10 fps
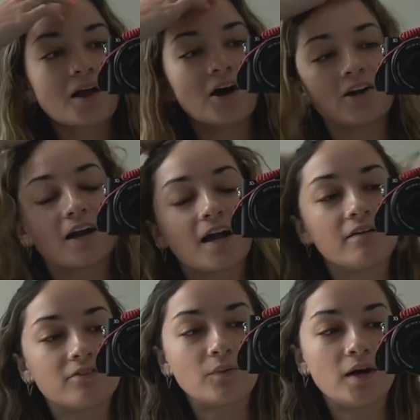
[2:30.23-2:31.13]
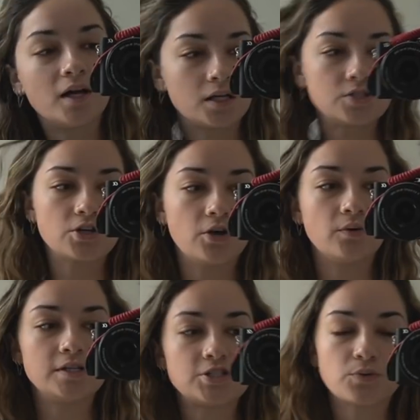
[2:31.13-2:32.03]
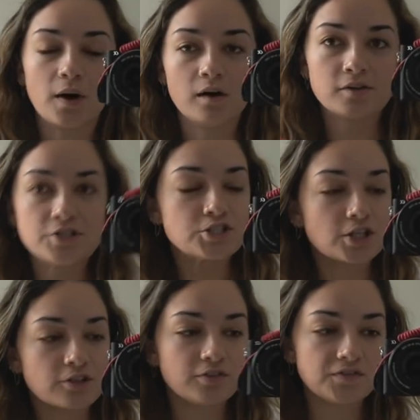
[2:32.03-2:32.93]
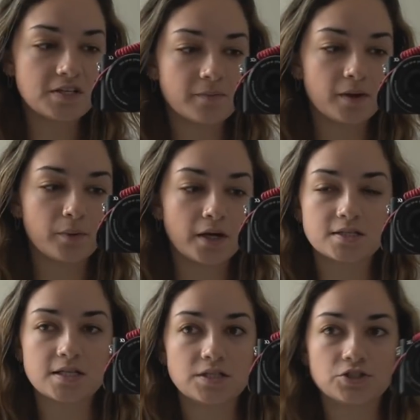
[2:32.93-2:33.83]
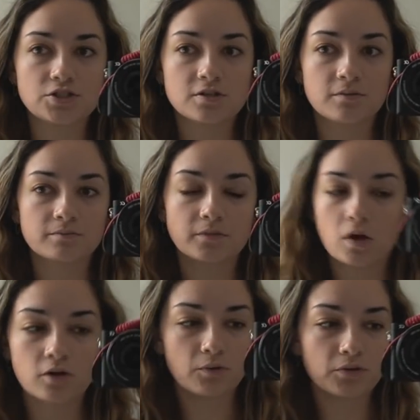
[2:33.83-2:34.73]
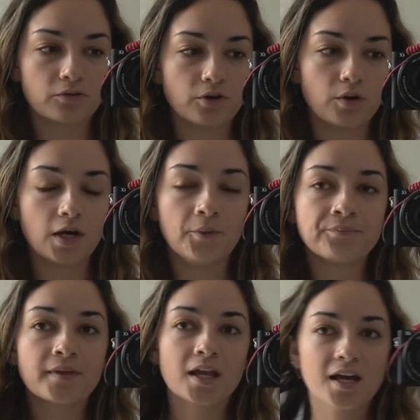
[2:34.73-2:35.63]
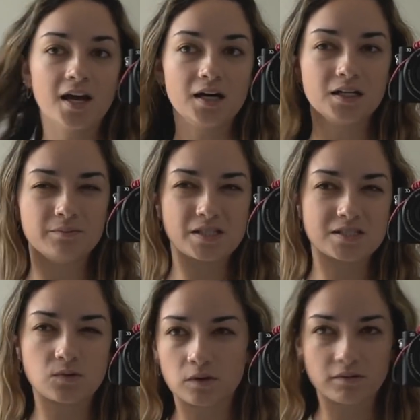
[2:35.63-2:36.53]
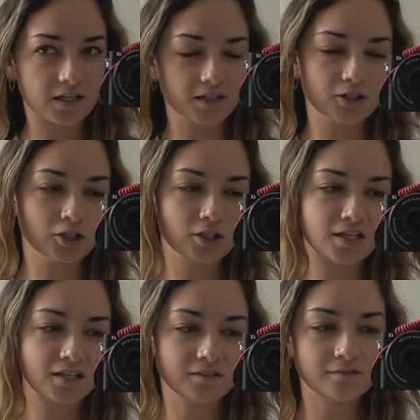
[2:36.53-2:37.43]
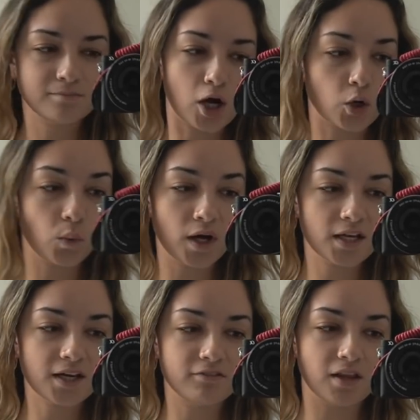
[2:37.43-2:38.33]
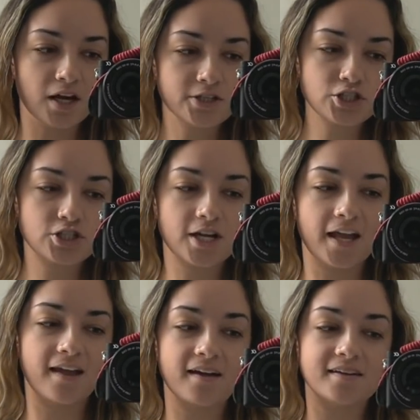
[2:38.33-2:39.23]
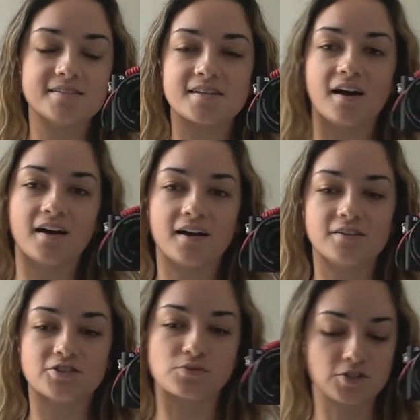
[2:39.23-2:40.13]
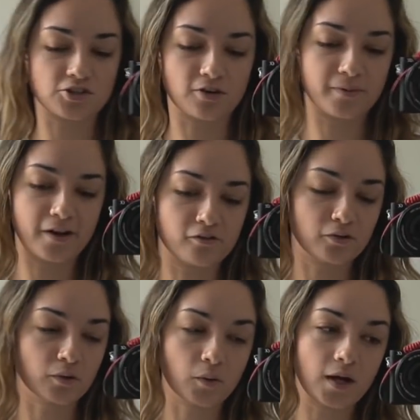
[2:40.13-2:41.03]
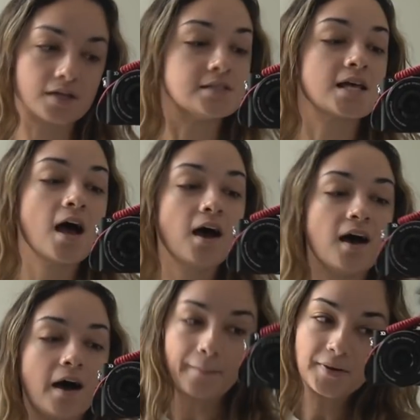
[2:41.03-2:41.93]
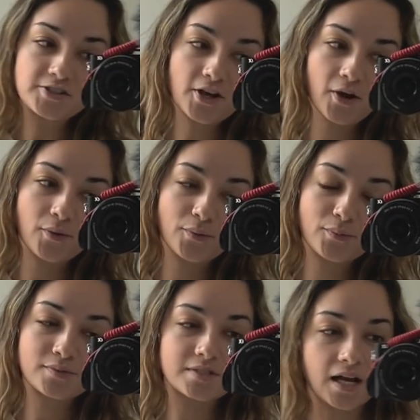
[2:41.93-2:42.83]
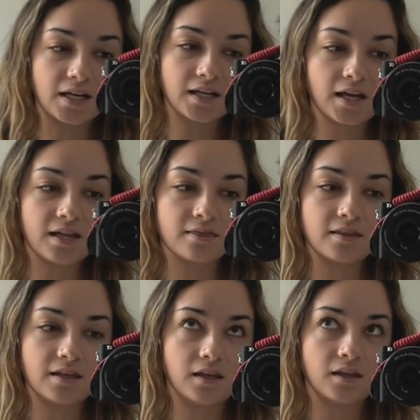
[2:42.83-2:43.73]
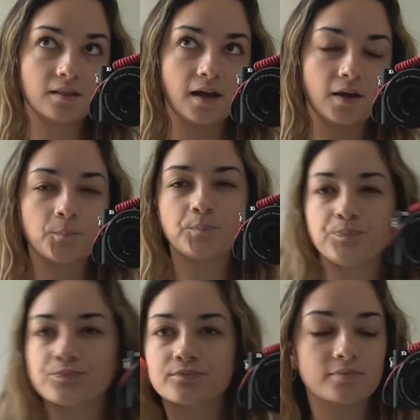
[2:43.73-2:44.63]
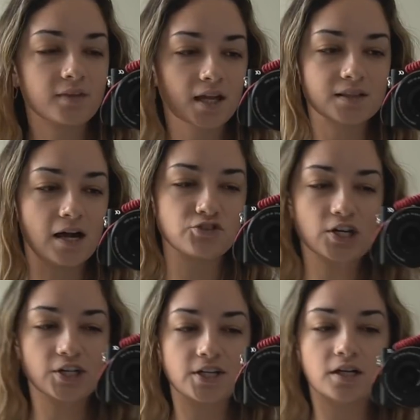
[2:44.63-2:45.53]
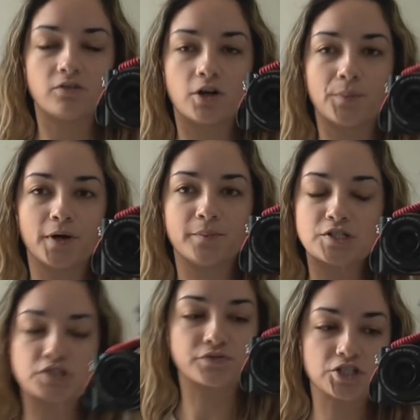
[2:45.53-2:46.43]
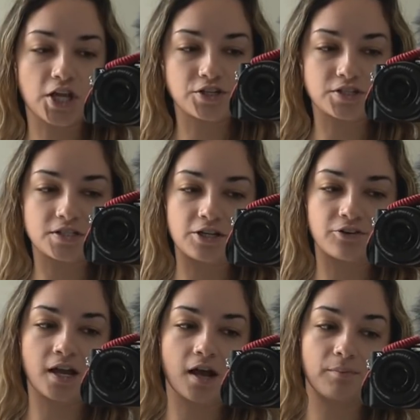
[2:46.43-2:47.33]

All right, everyone. So it's 12. I just took a 15 minute break to eat just some yogurt with granola. Um, it's sort of like an early part one of lunch. And I just want to show you my outfit real quick because I'm about to go study in the like lounge area of our apartment just for a change of scenery.